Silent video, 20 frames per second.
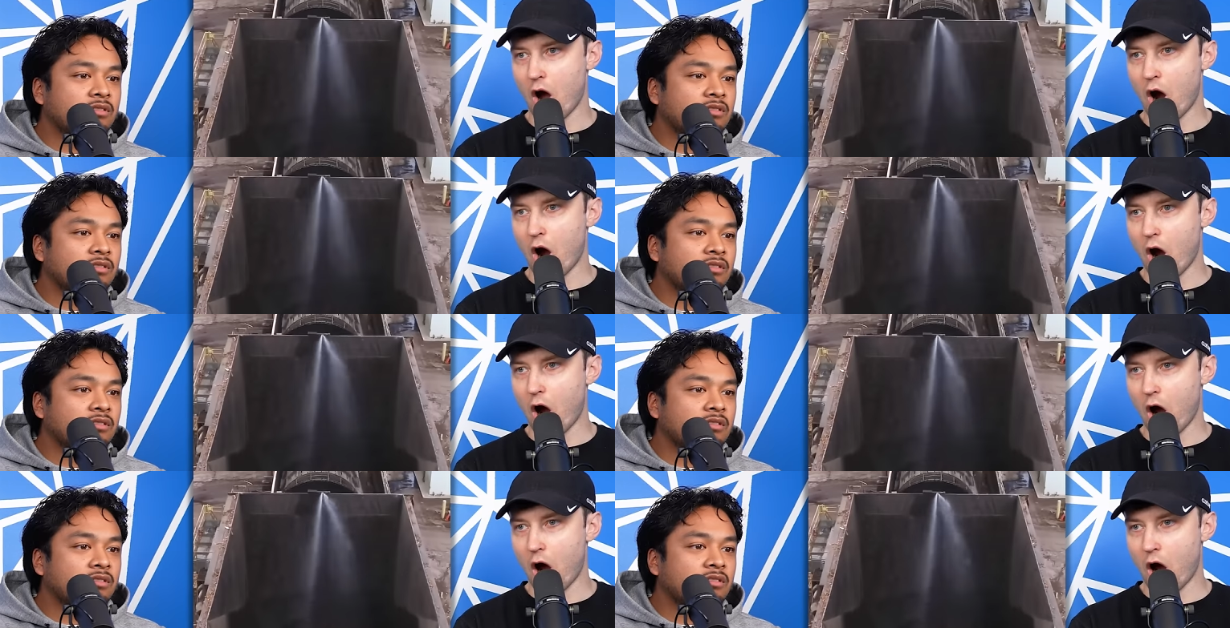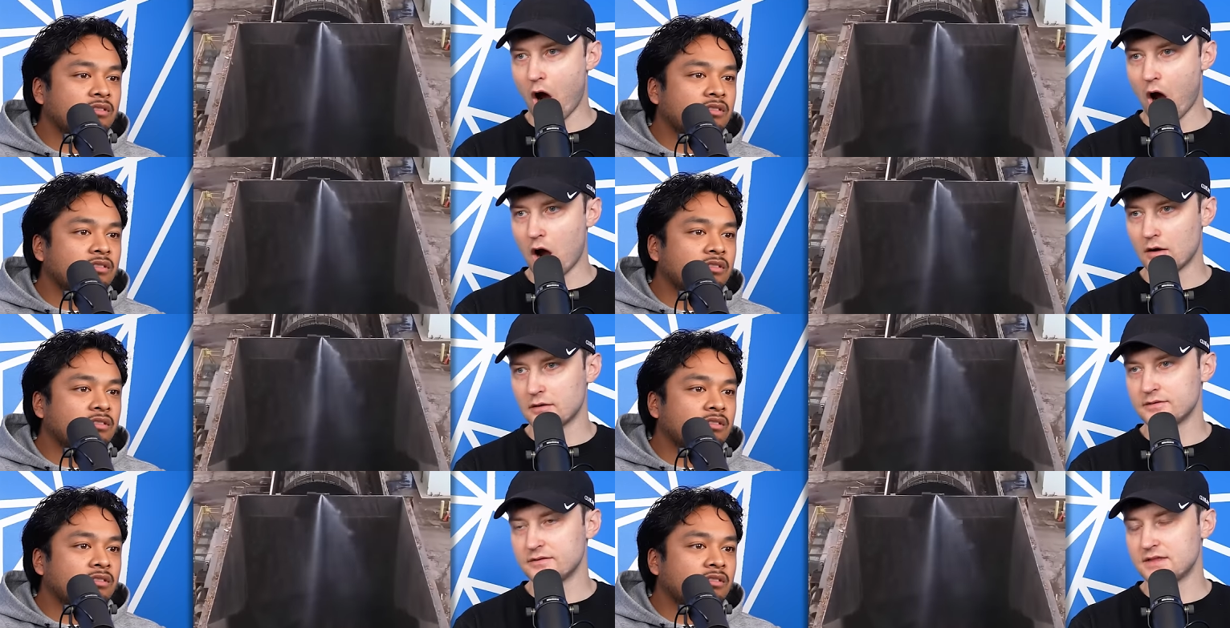
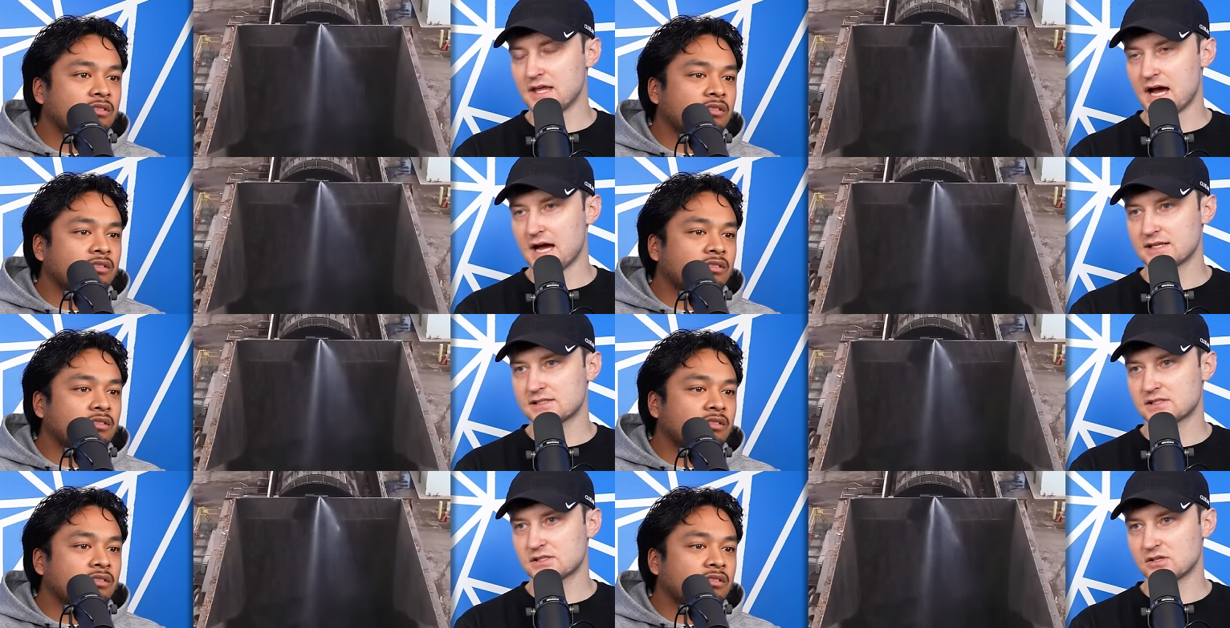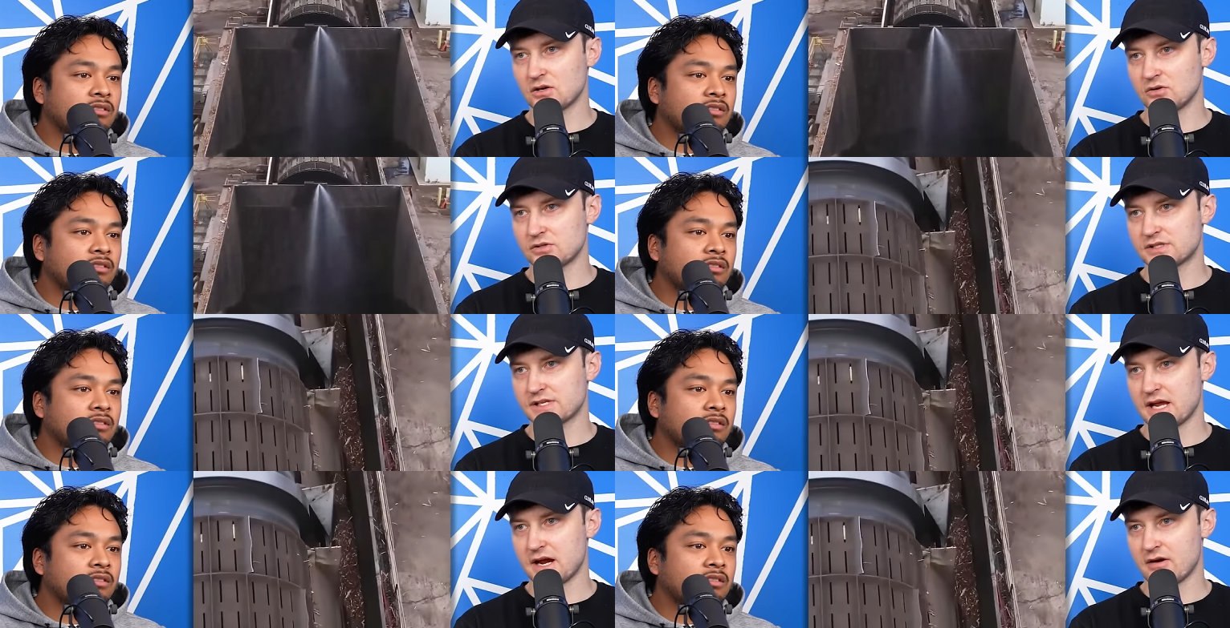Speaker 1: Oh, that's
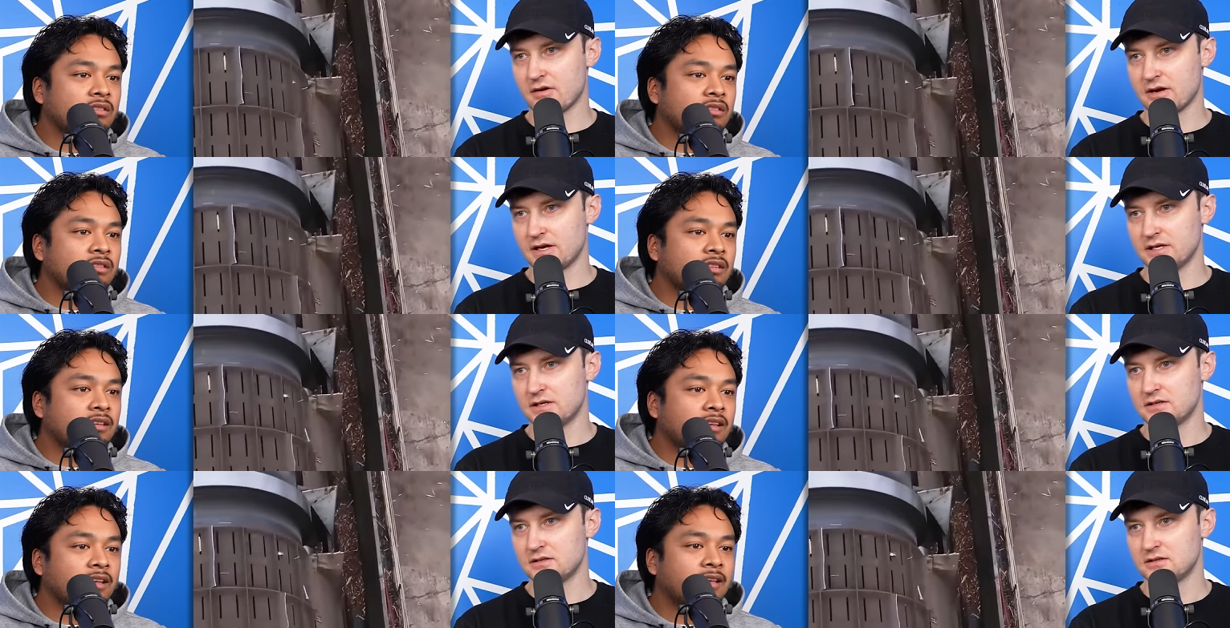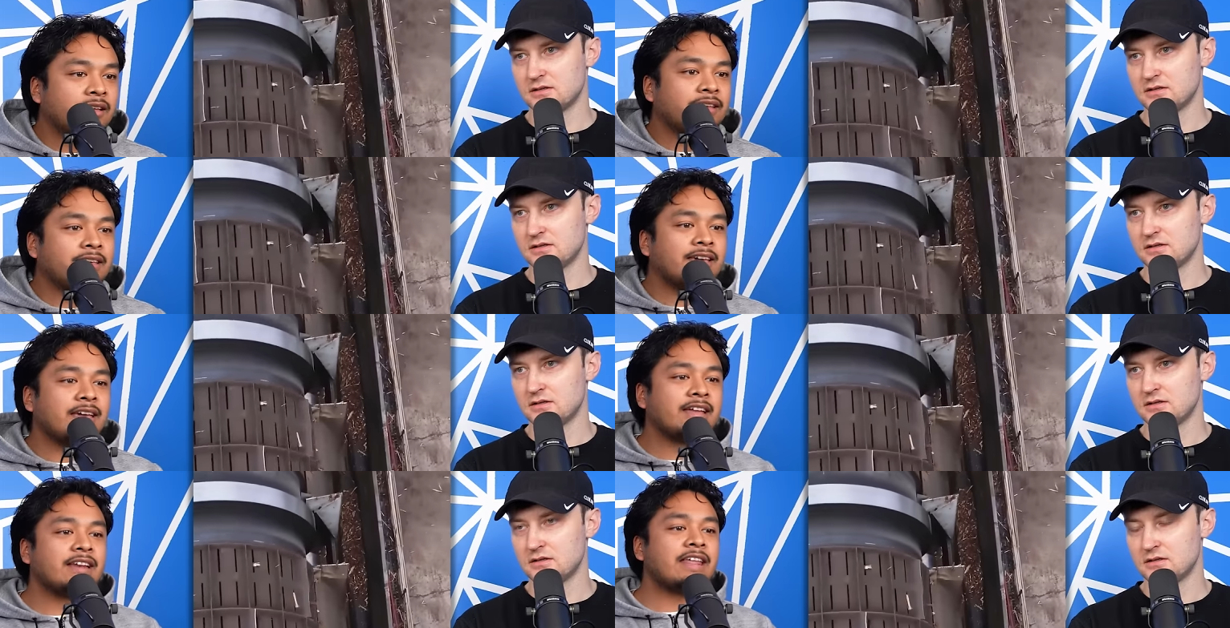so scary.
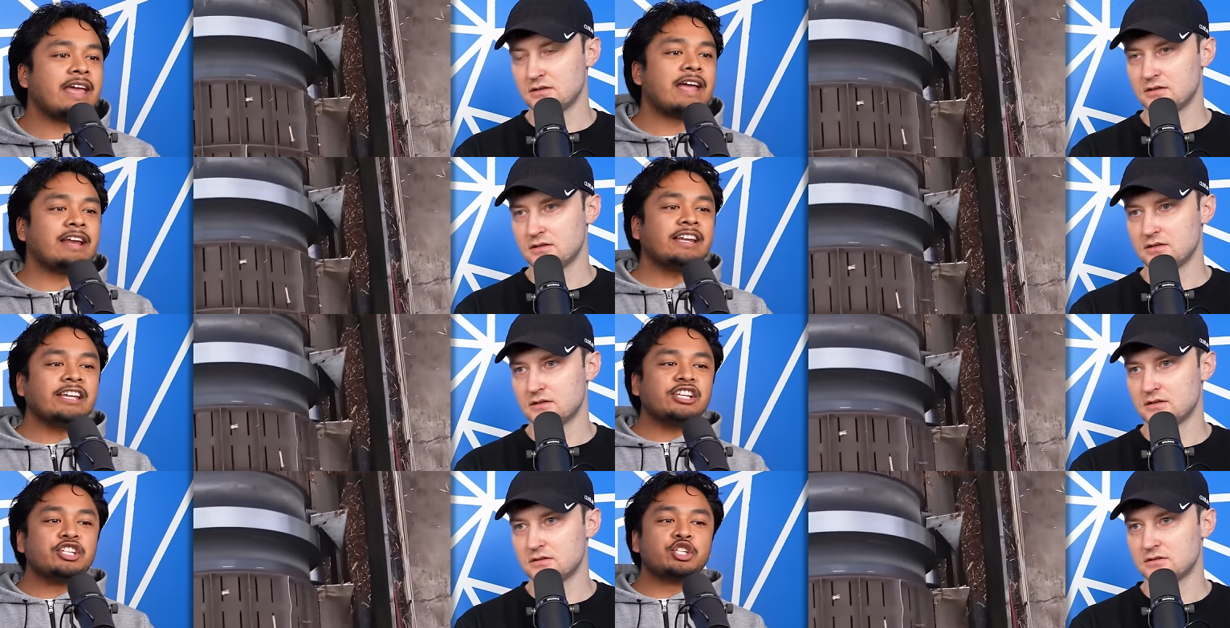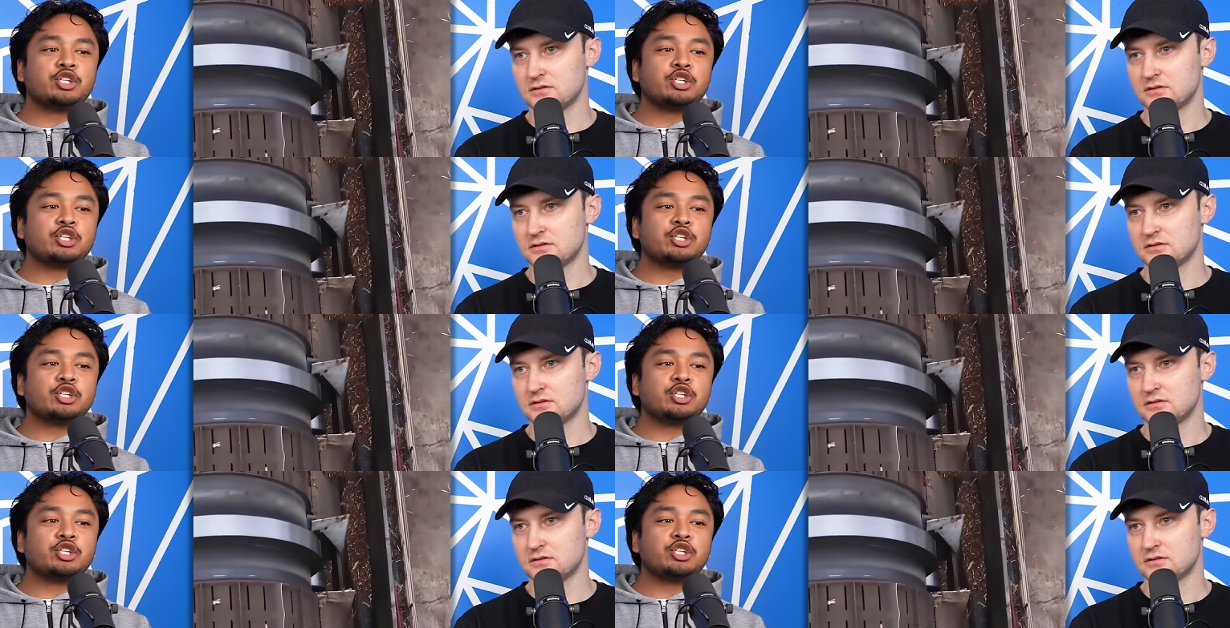Can any